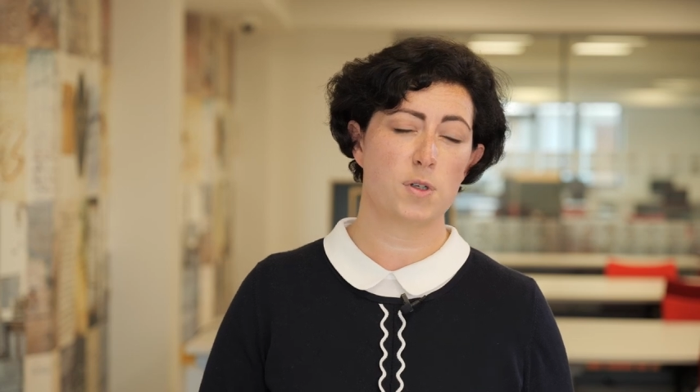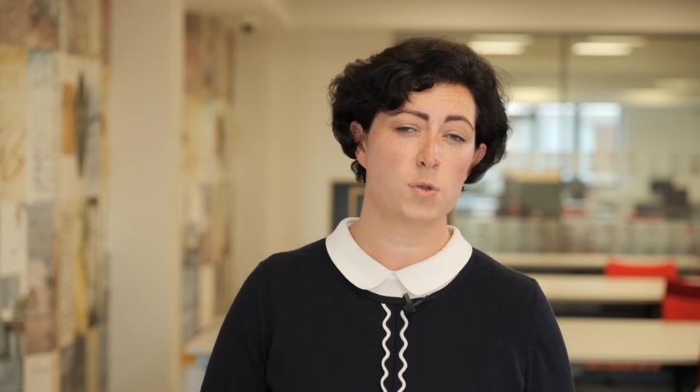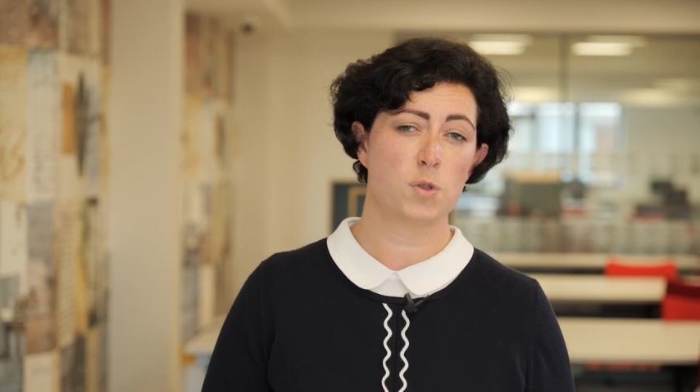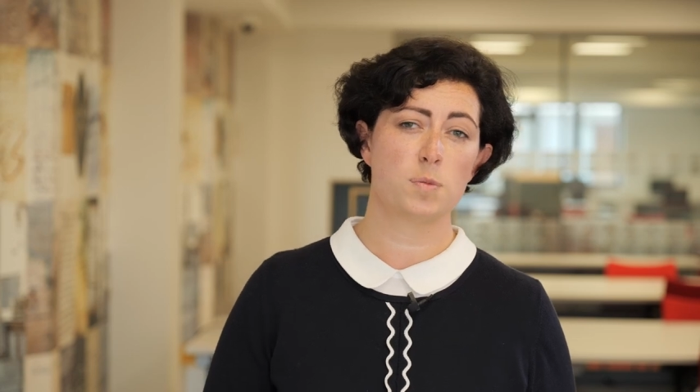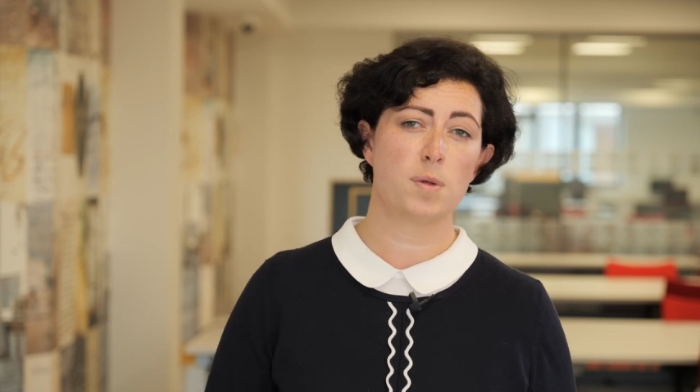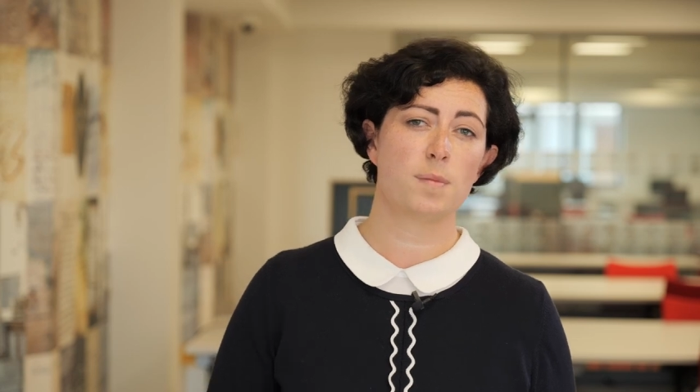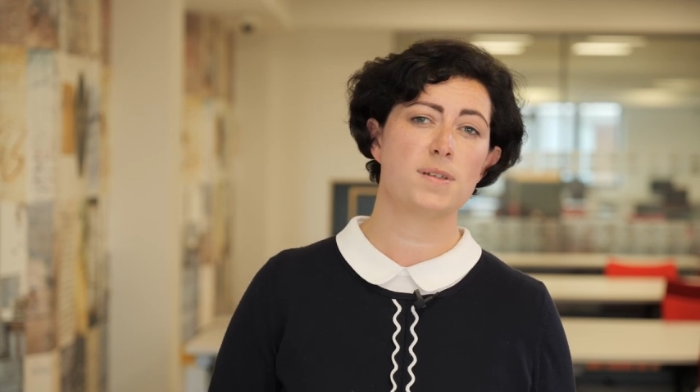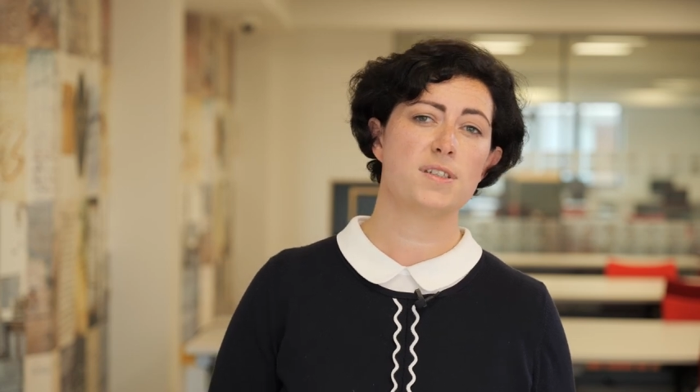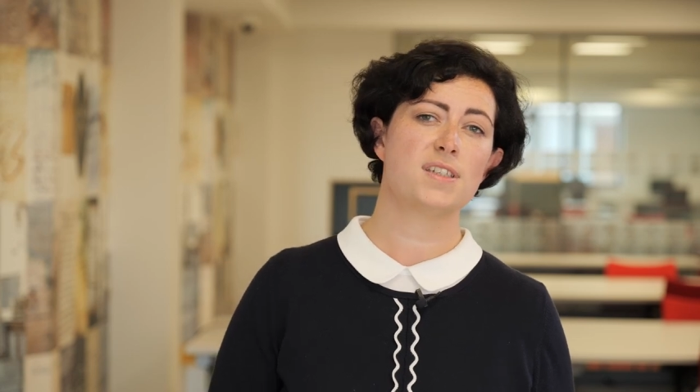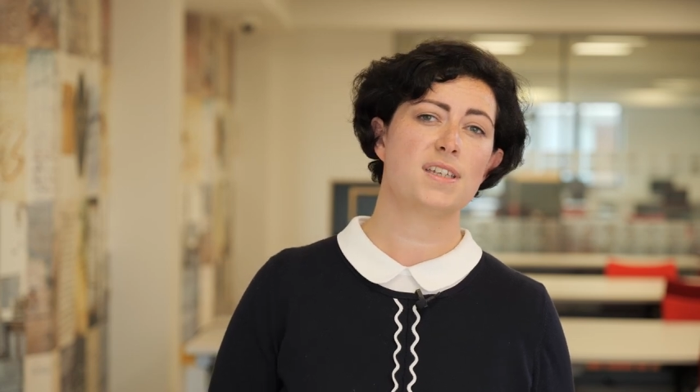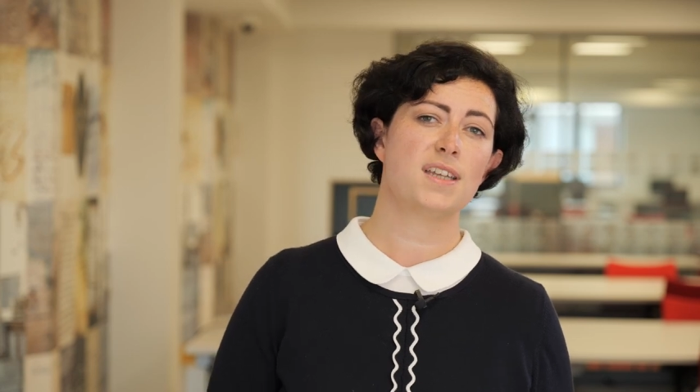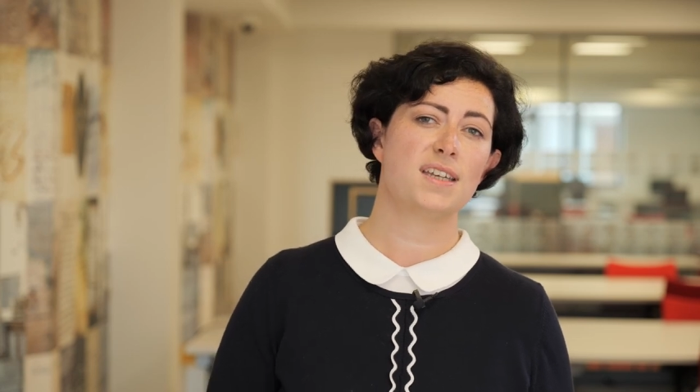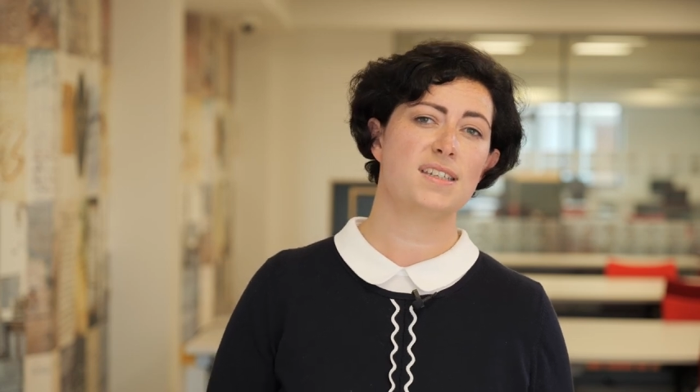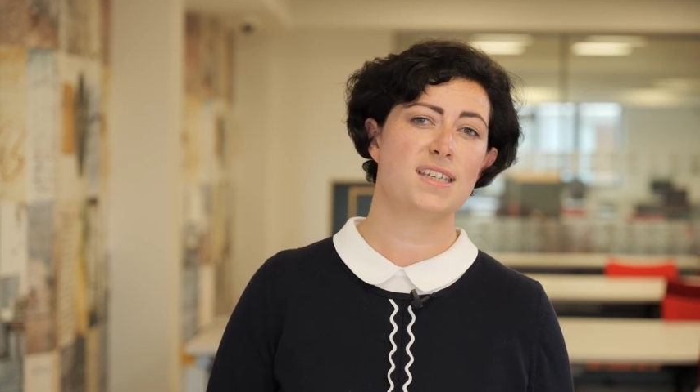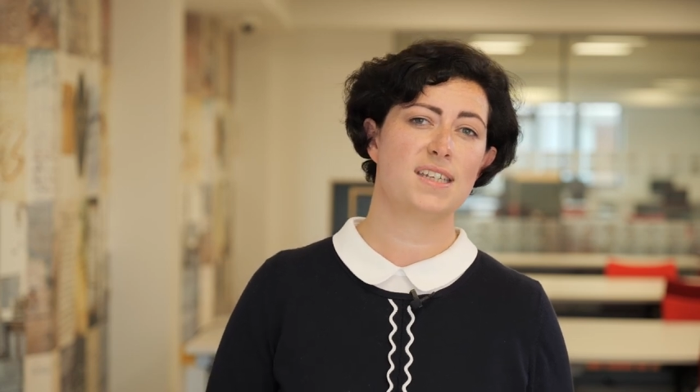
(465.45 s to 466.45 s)
which was published in
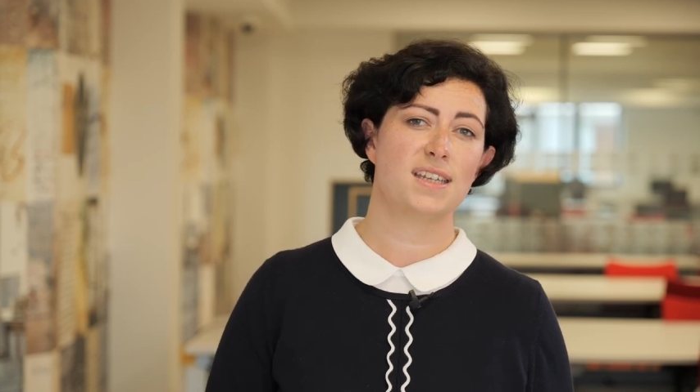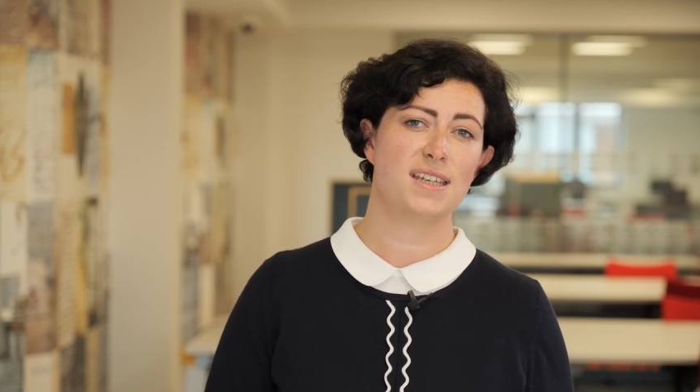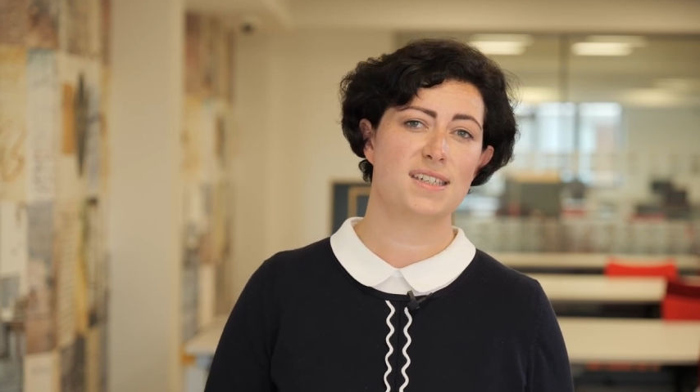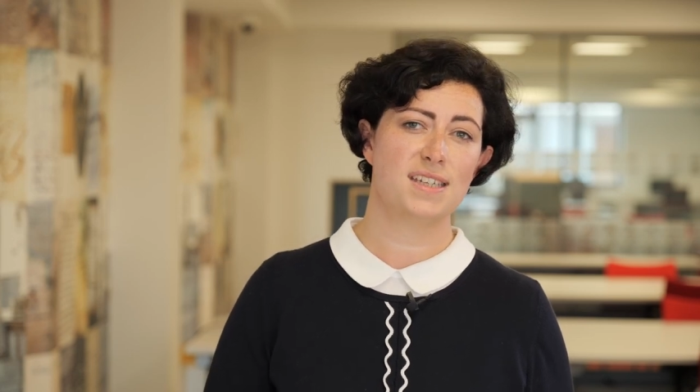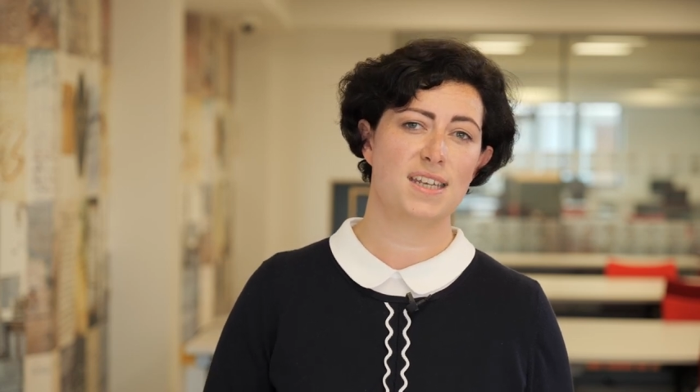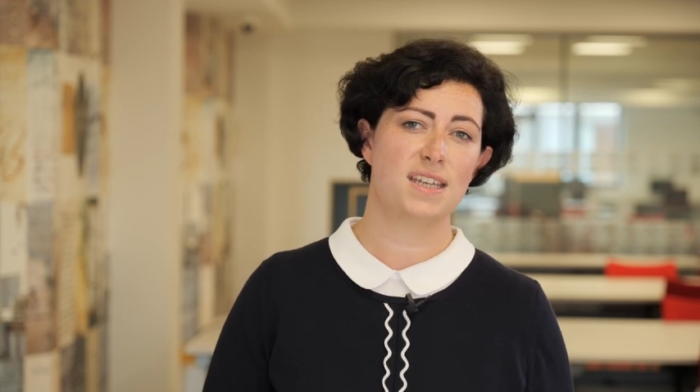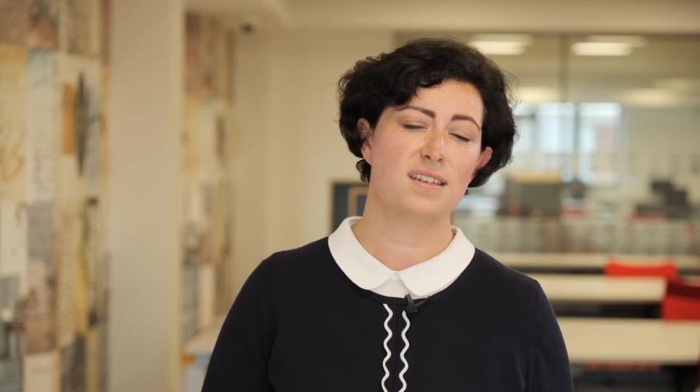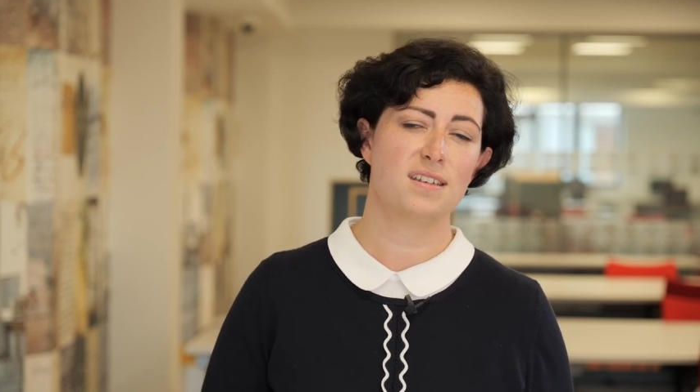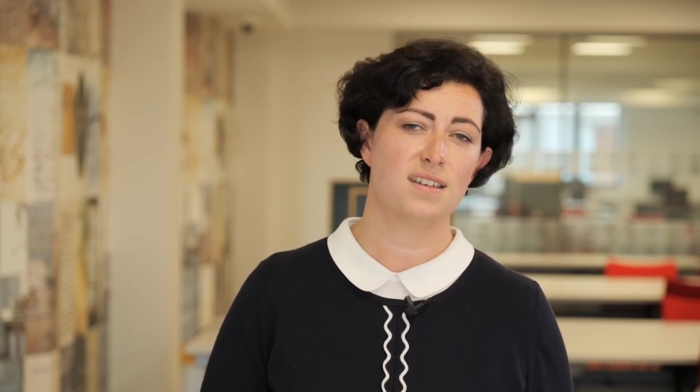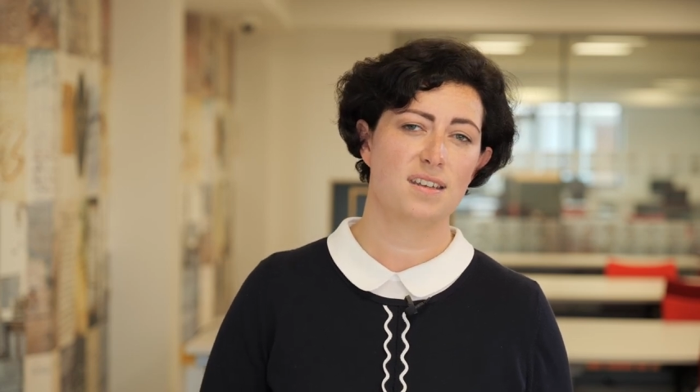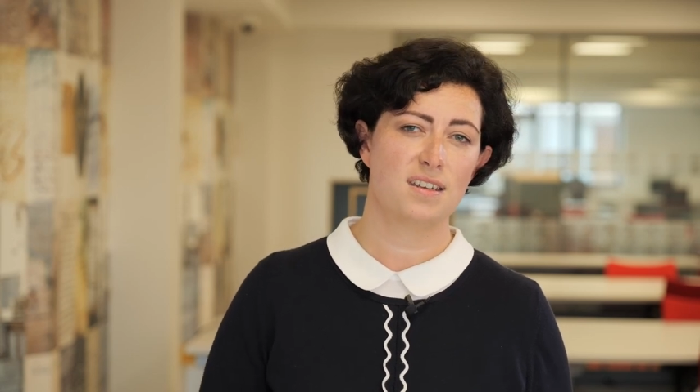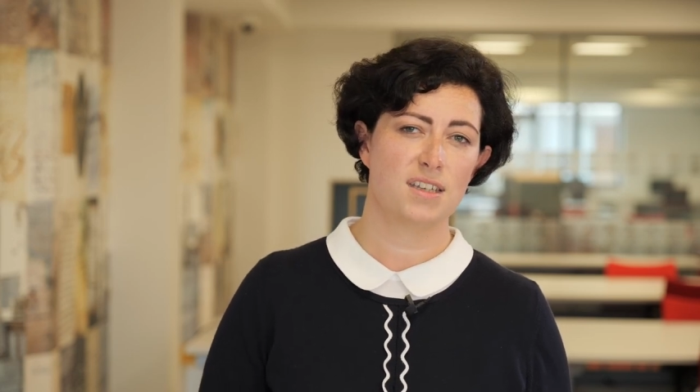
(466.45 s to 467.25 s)
1919,